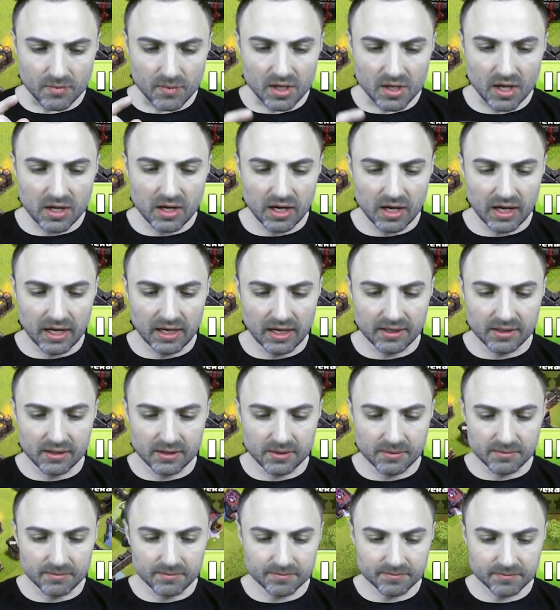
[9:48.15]

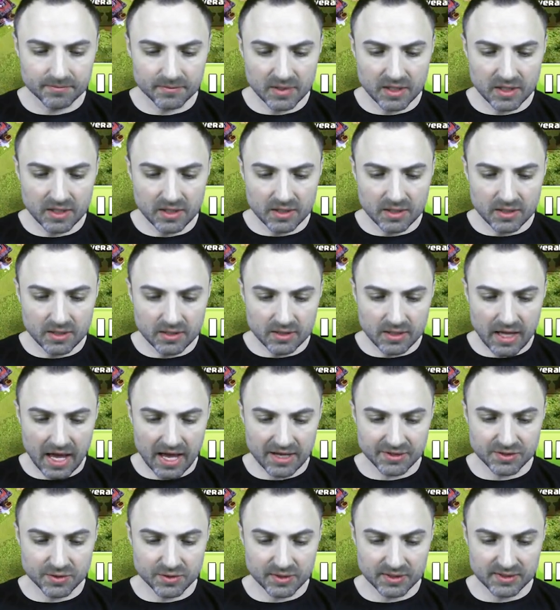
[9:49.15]

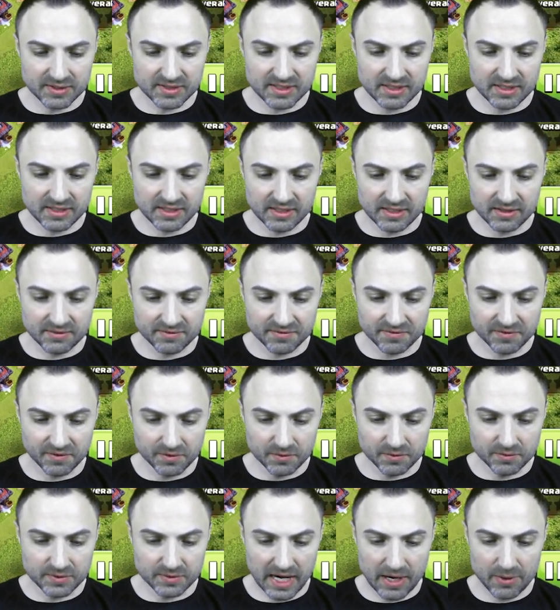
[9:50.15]
as you can see, the
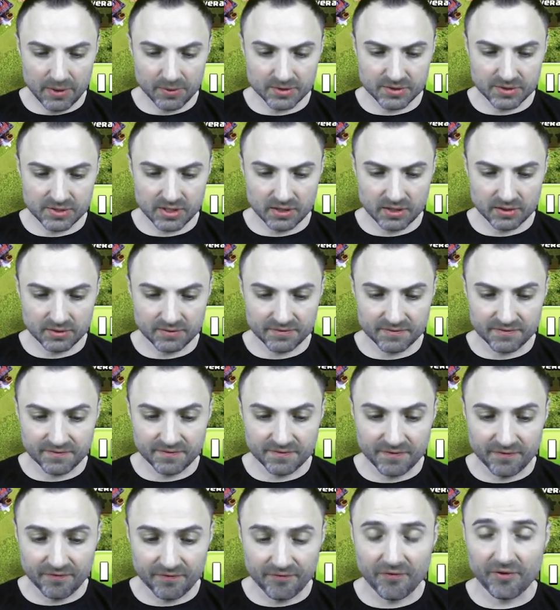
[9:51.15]
Inferno towers are
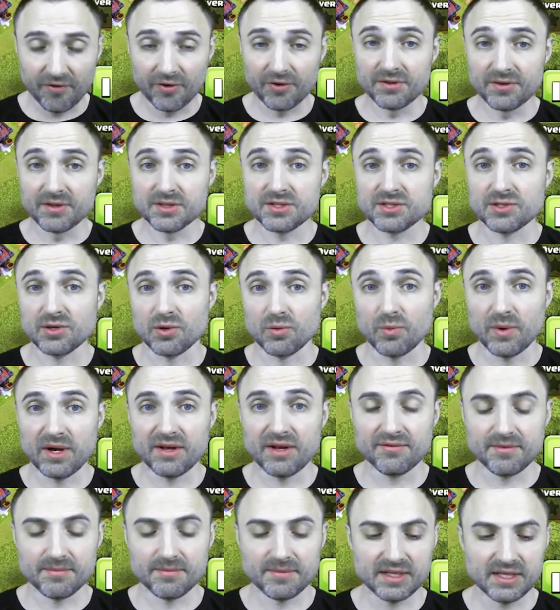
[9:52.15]
furthest away
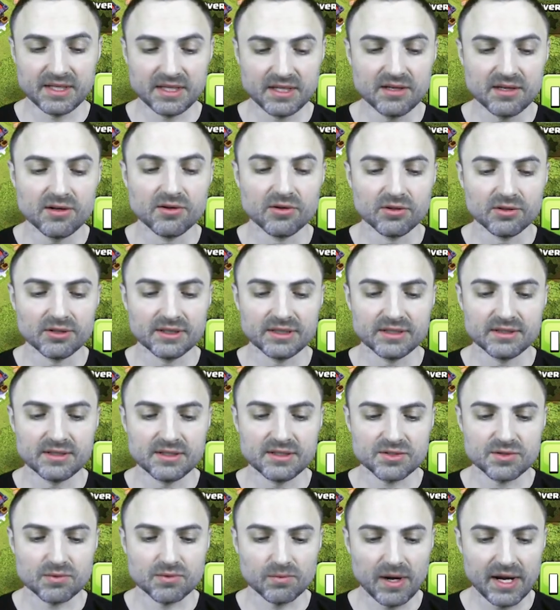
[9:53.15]
from the eagle in
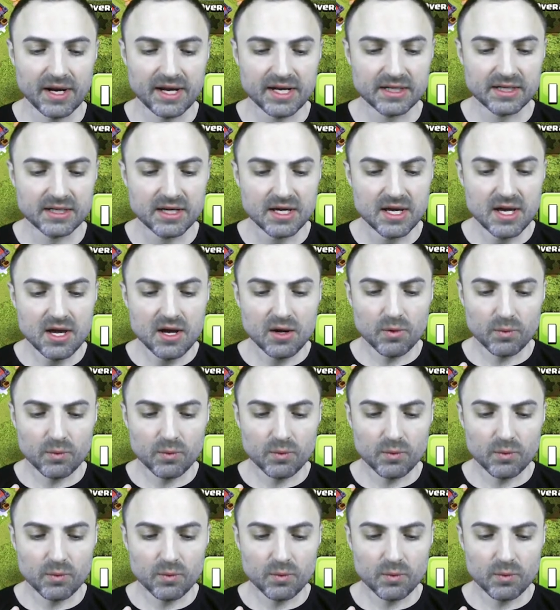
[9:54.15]
this raid,